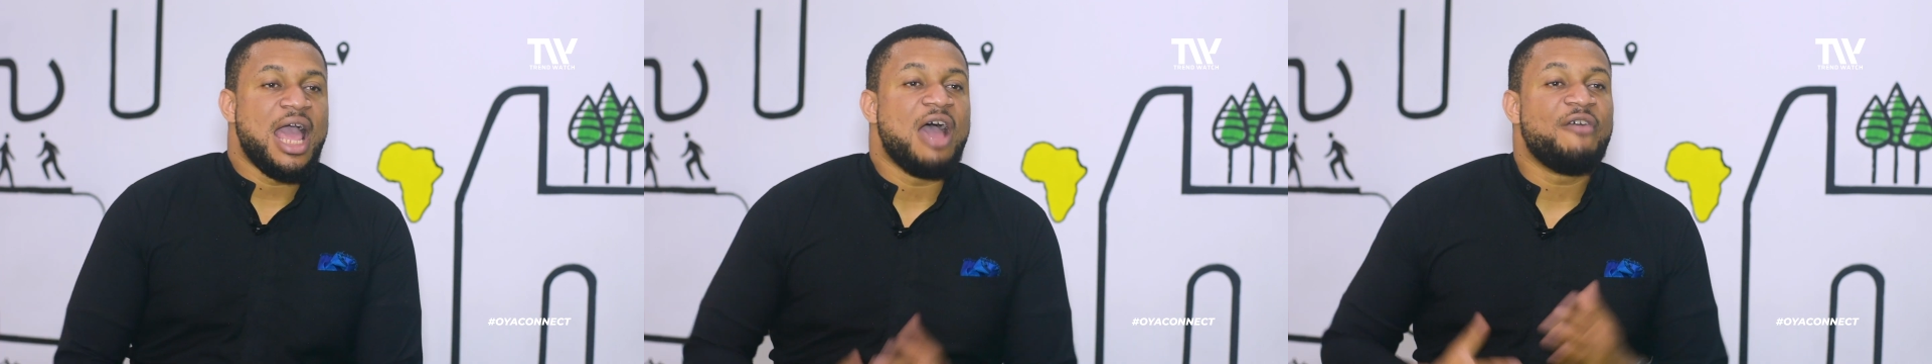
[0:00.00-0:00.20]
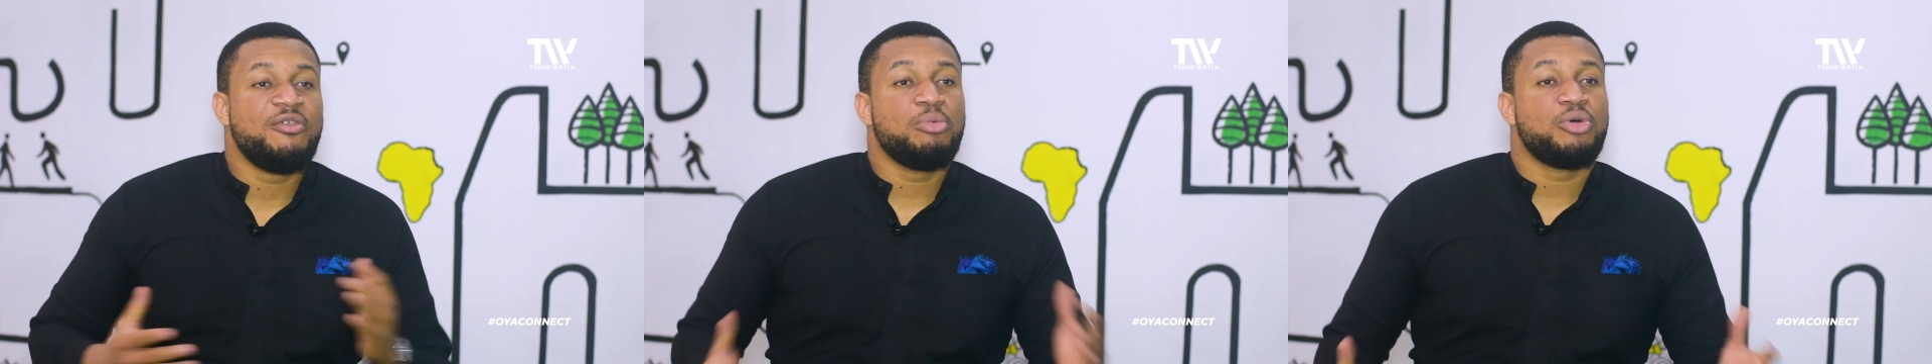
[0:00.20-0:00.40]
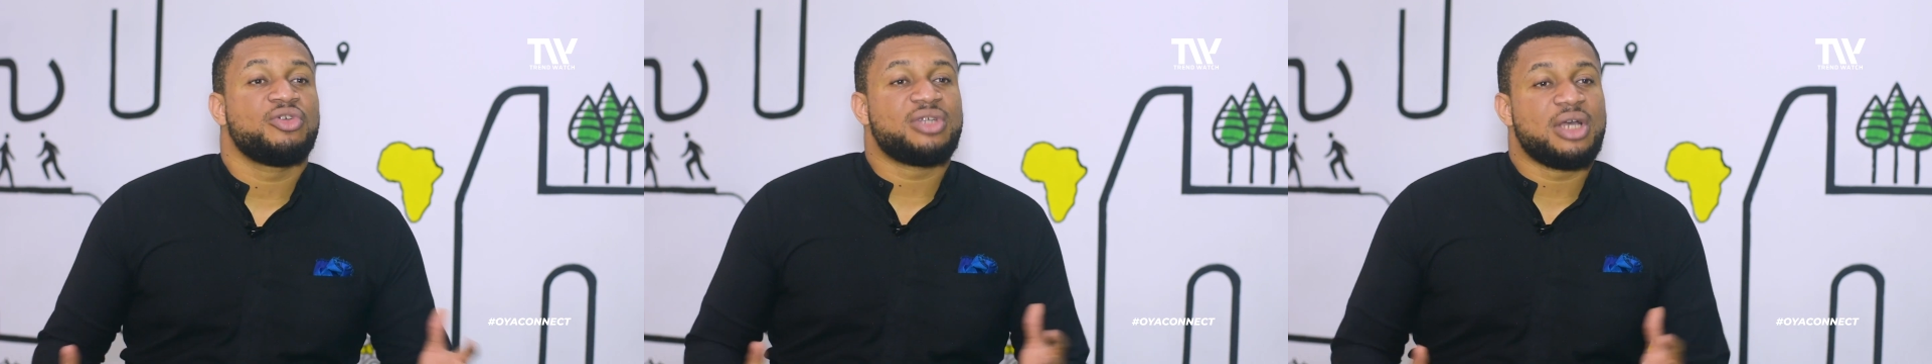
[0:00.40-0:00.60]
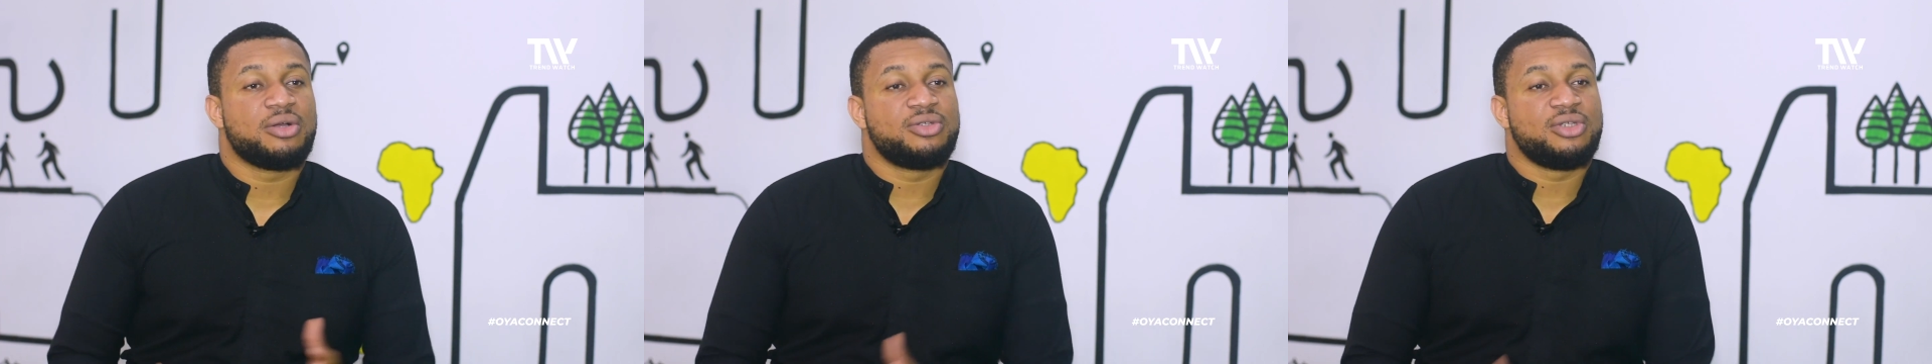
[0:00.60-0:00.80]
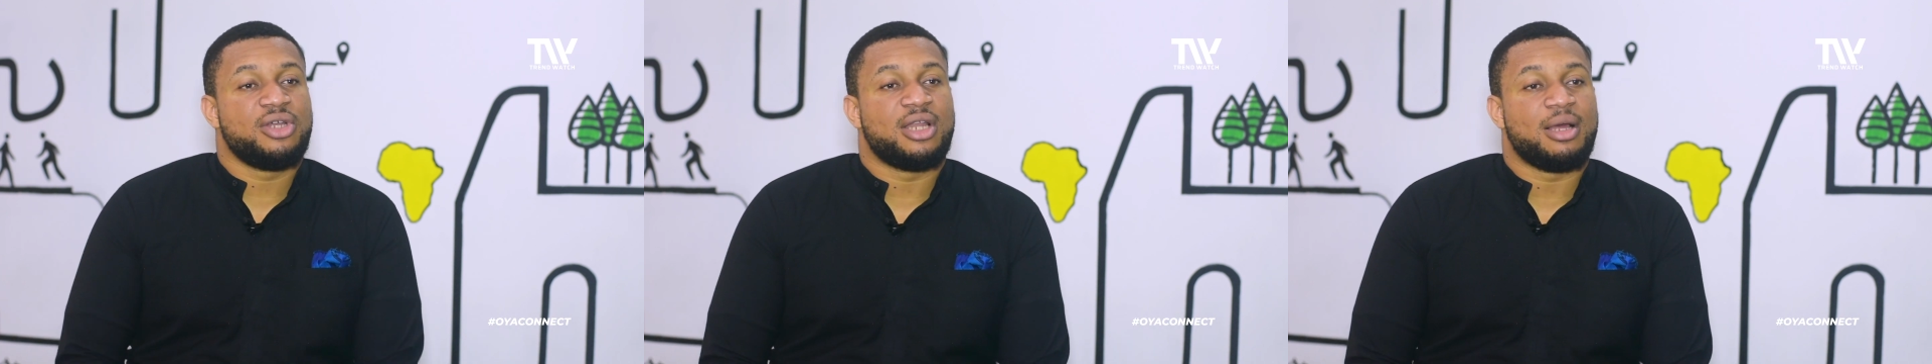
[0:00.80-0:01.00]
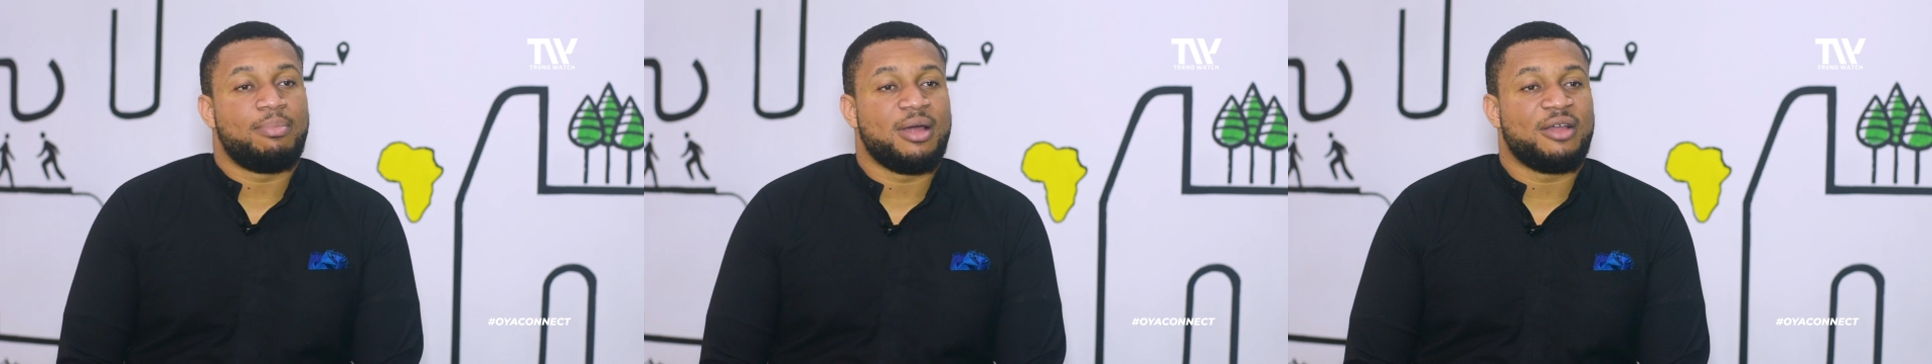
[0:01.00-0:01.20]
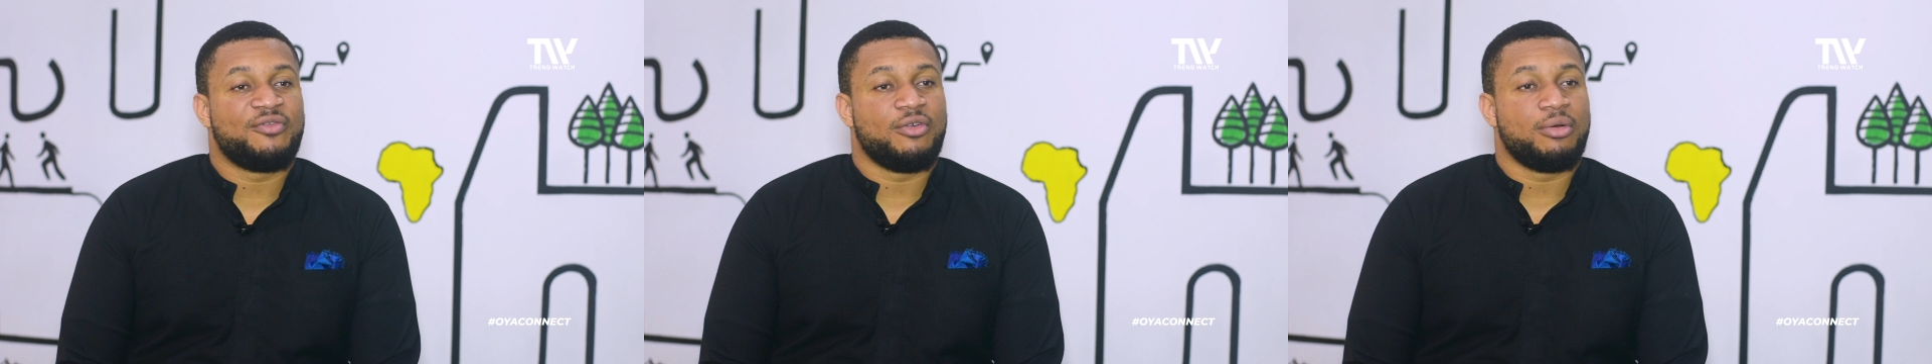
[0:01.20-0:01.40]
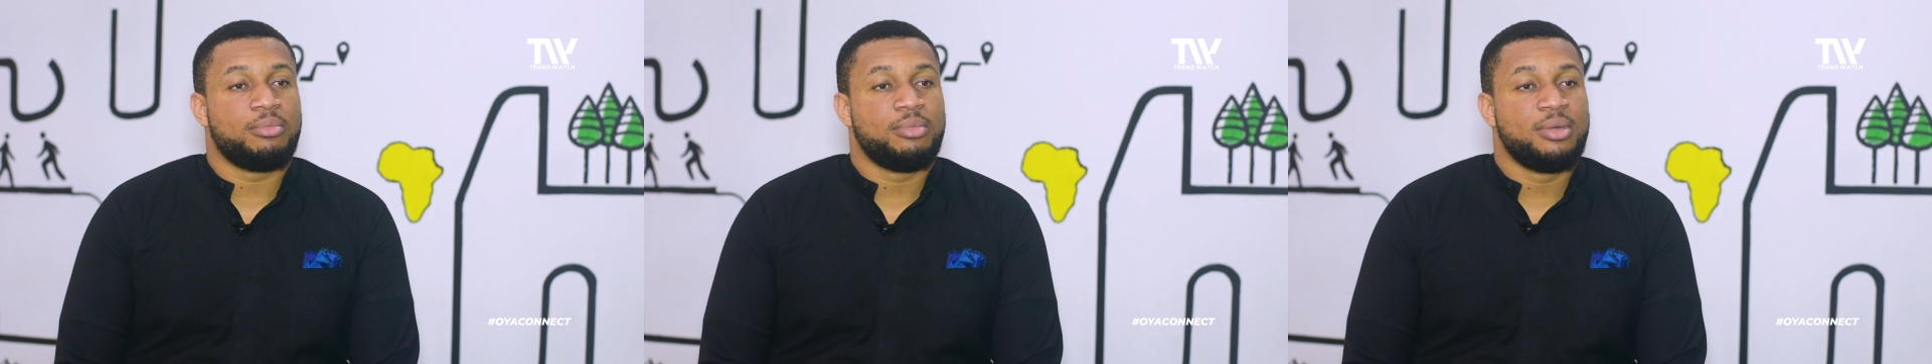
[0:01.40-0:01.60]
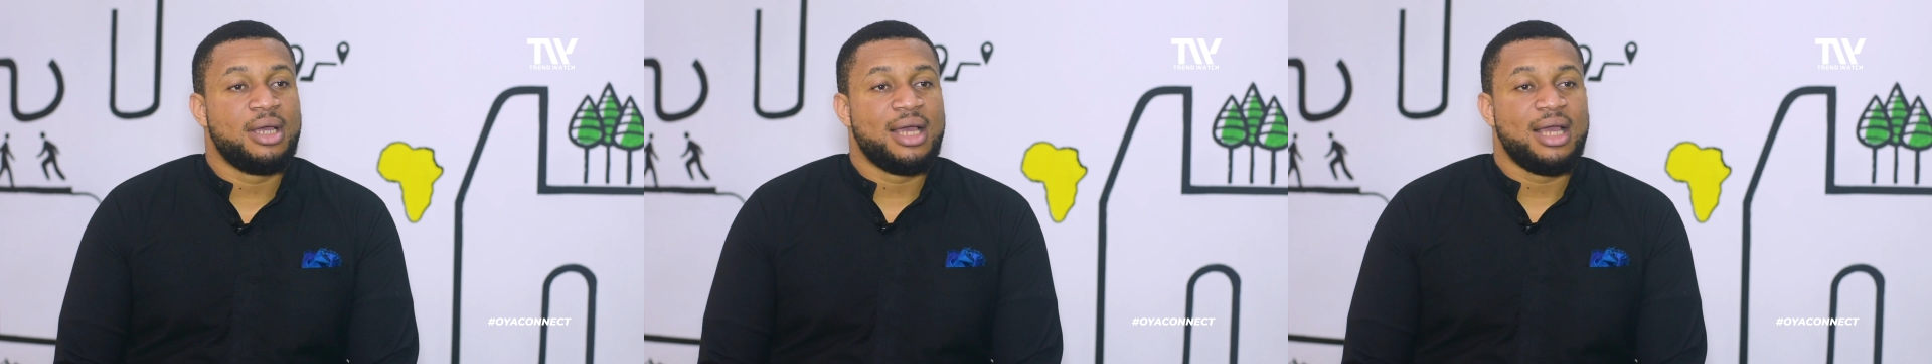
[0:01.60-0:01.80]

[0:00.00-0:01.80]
Every motorcycle today on our platform,